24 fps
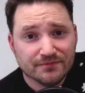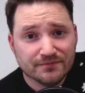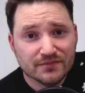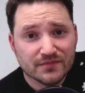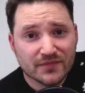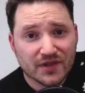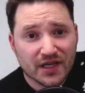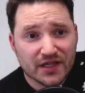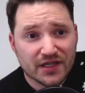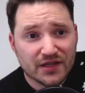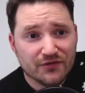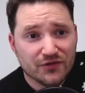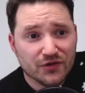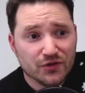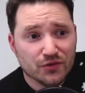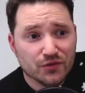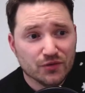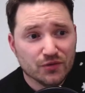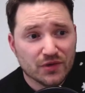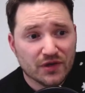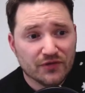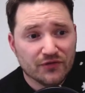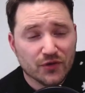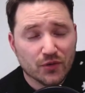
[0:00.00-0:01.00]
And if
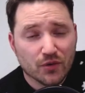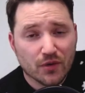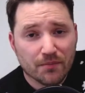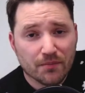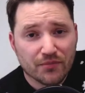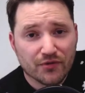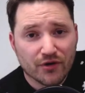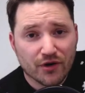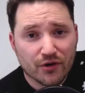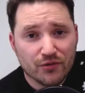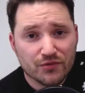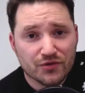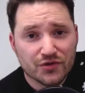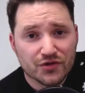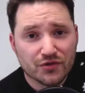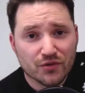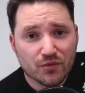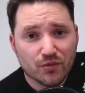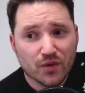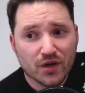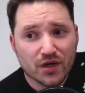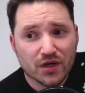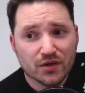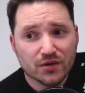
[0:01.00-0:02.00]
you approach the
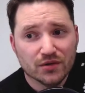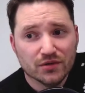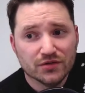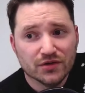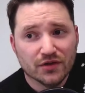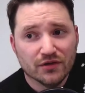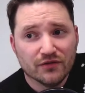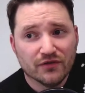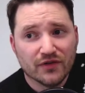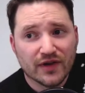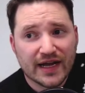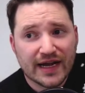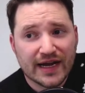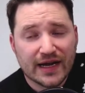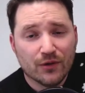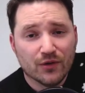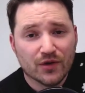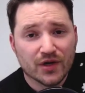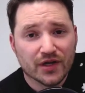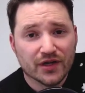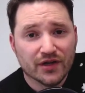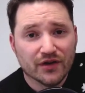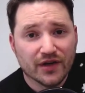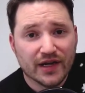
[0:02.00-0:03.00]
world of how
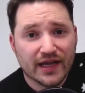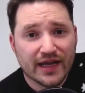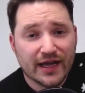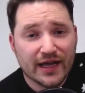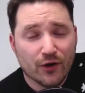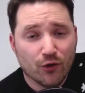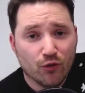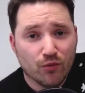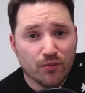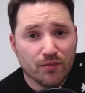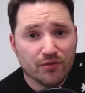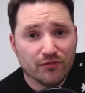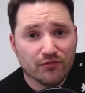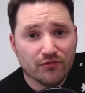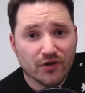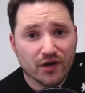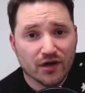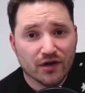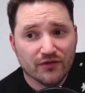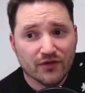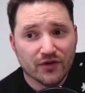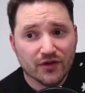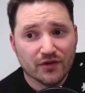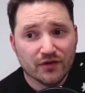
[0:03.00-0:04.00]
can I help
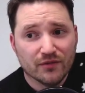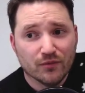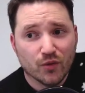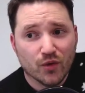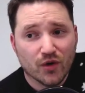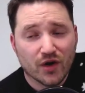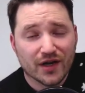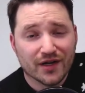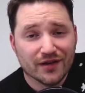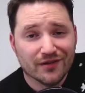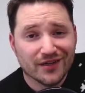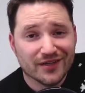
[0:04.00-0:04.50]
rather than what can I